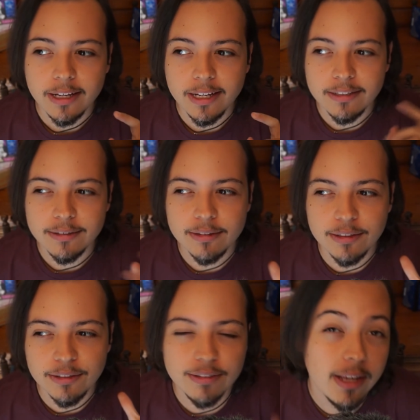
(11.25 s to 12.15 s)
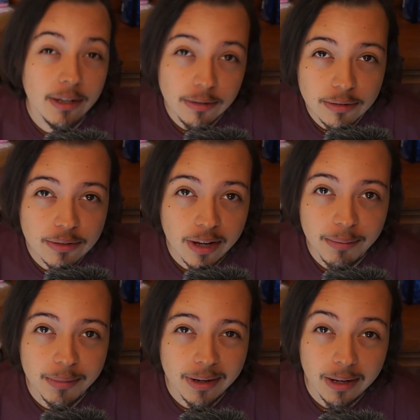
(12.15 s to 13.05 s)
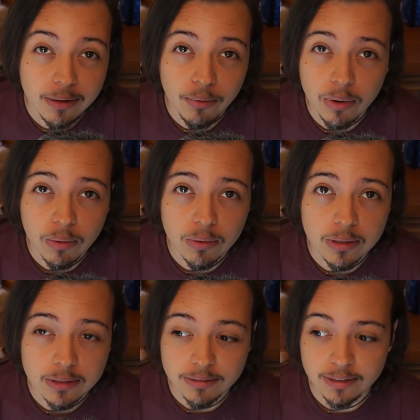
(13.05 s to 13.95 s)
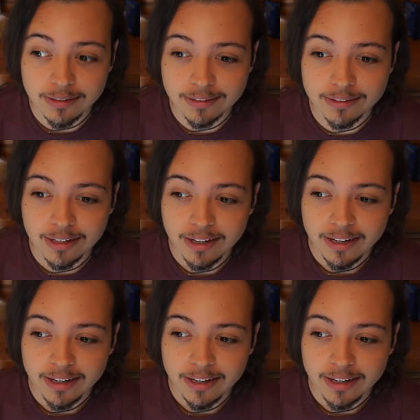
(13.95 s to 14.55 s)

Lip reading: it's the second time that I recorded since,